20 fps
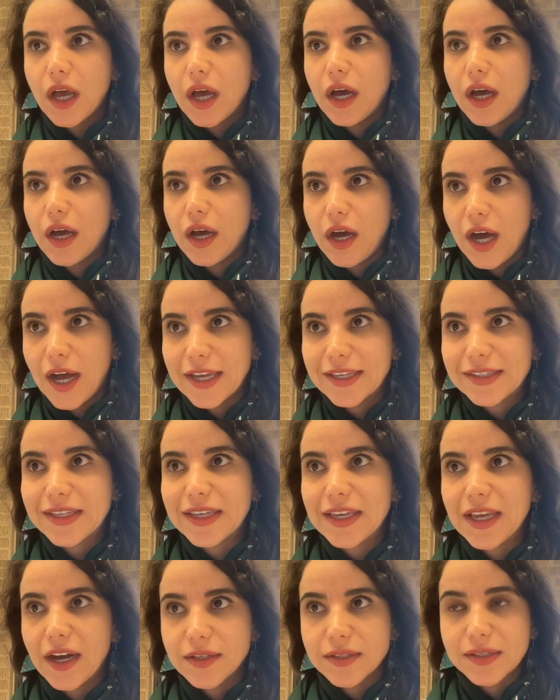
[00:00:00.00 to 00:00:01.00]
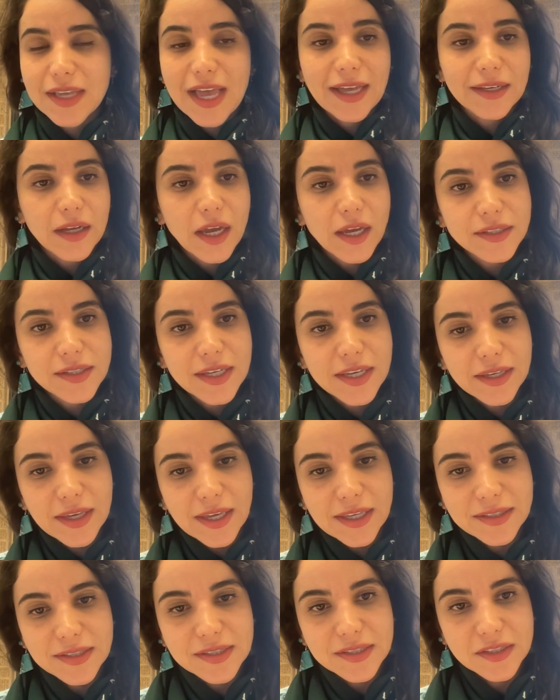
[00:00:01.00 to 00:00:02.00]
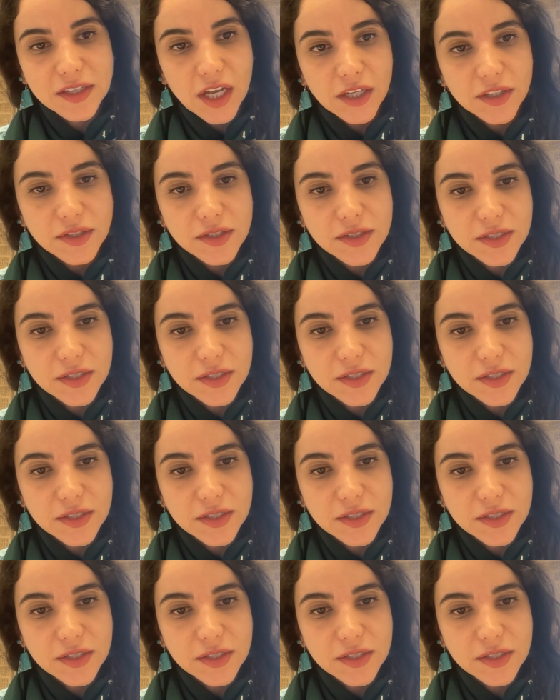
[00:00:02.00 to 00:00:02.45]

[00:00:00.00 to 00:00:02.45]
ideas. And I think it's not,